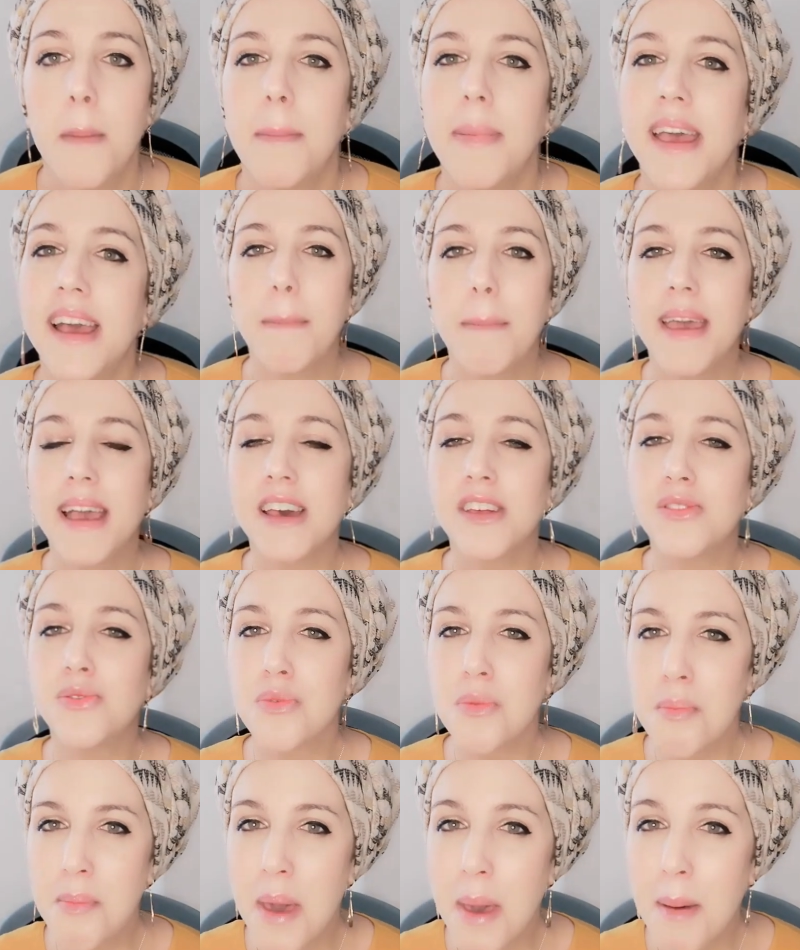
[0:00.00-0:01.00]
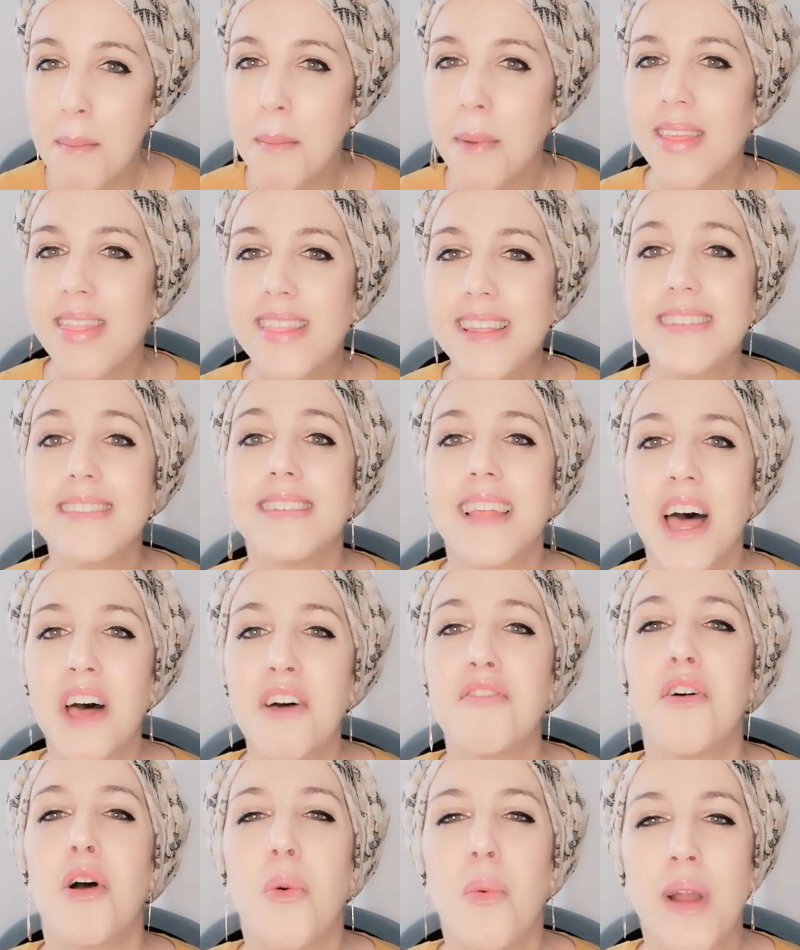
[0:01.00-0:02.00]
Because remember, this
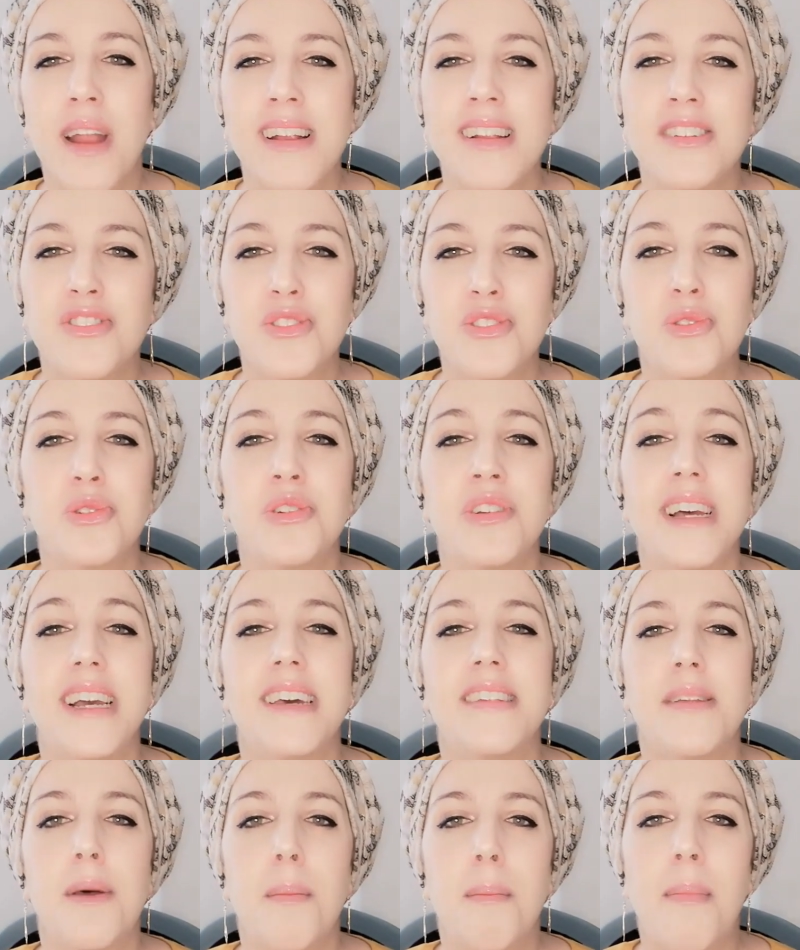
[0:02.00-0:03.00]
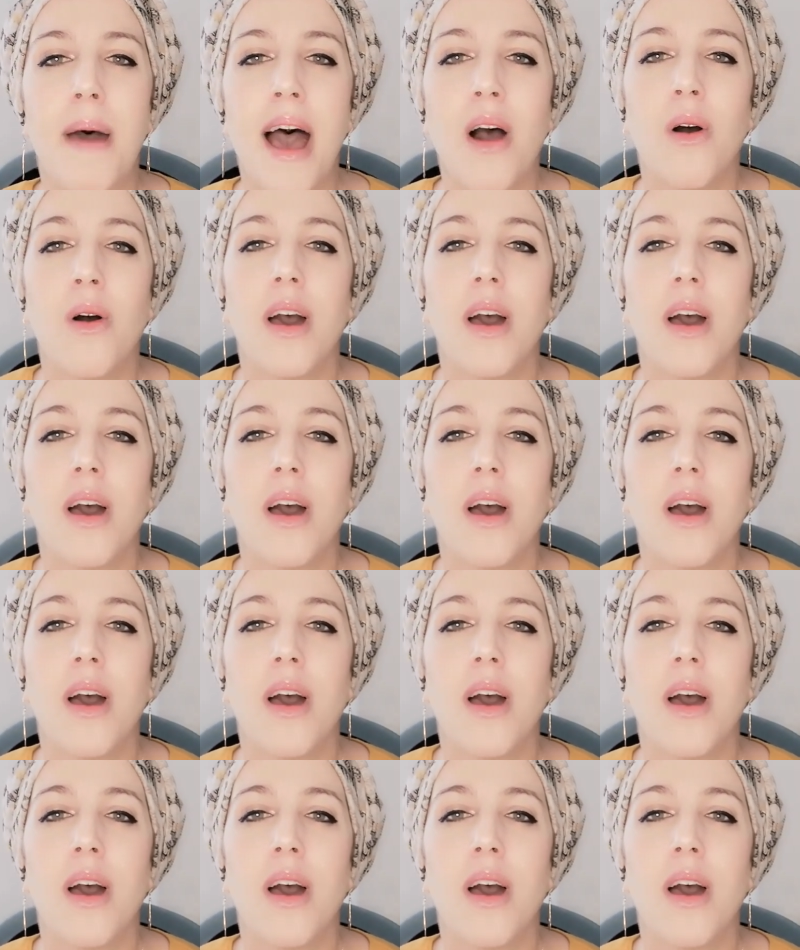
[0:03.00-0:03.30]
self-awareness tool is about